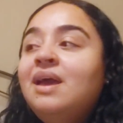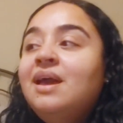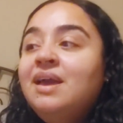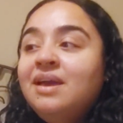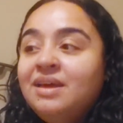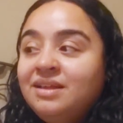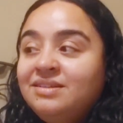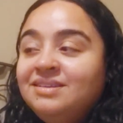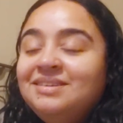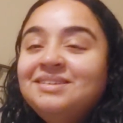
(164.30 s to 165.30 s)

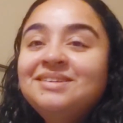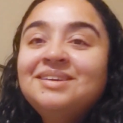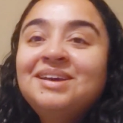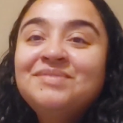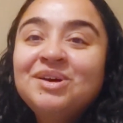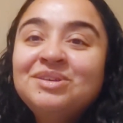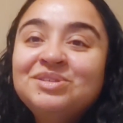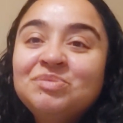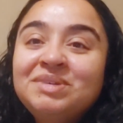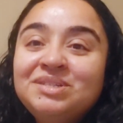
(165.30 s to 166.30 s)
and I've
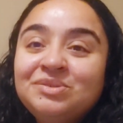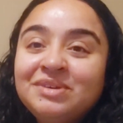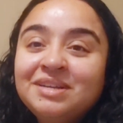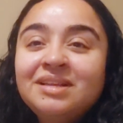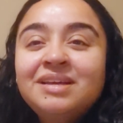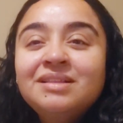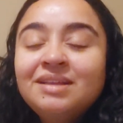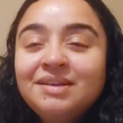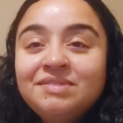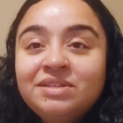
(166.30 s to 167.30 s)
also been doing like
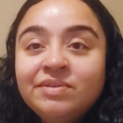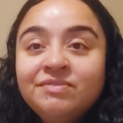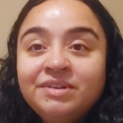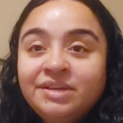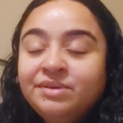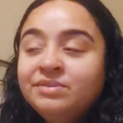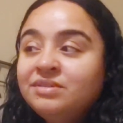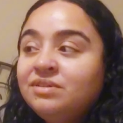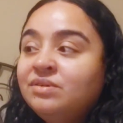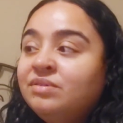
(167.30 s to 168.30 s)
lifestyle videos,
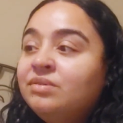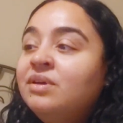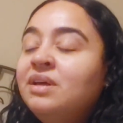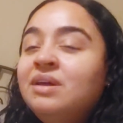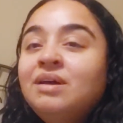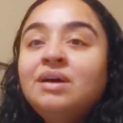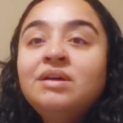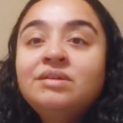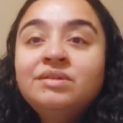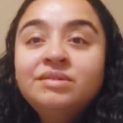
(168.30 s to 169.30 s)
you know,
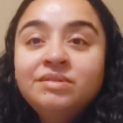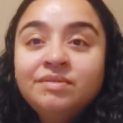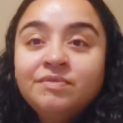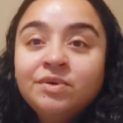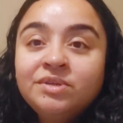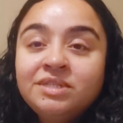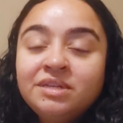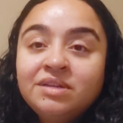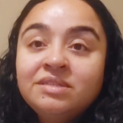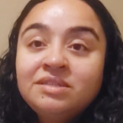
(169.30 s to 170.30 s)
uh, focusing
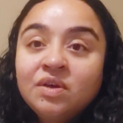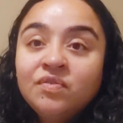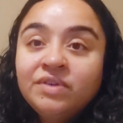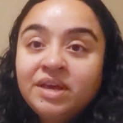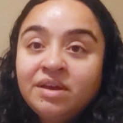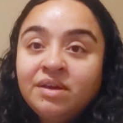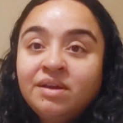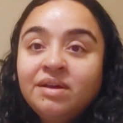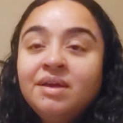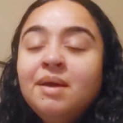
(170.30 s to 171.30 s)
on self
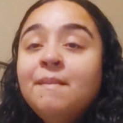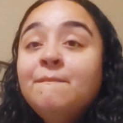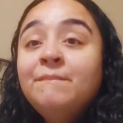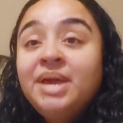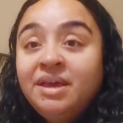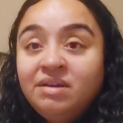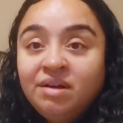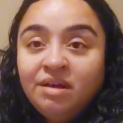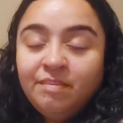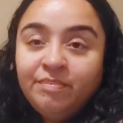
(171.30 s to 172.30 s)
care,
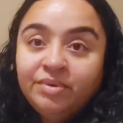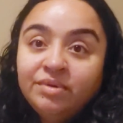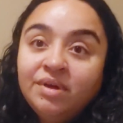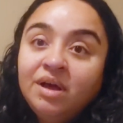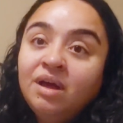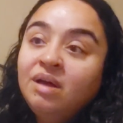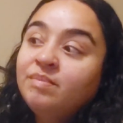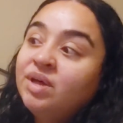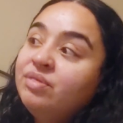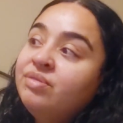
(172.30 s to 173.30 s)
makeup,
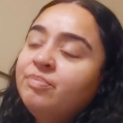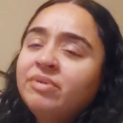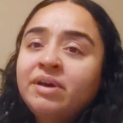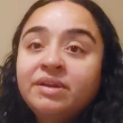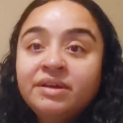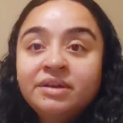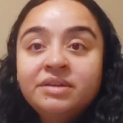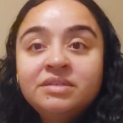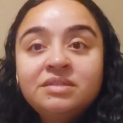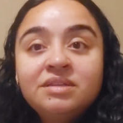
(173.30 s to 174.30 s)
um, the
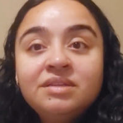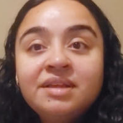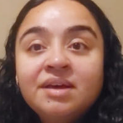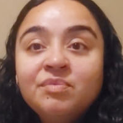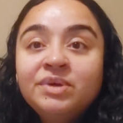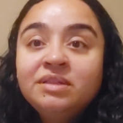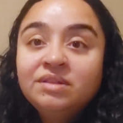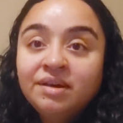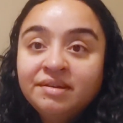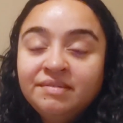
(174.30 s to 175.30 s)
products that we
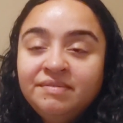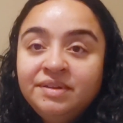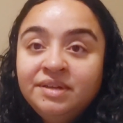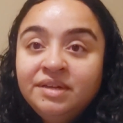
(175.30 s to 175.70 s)
love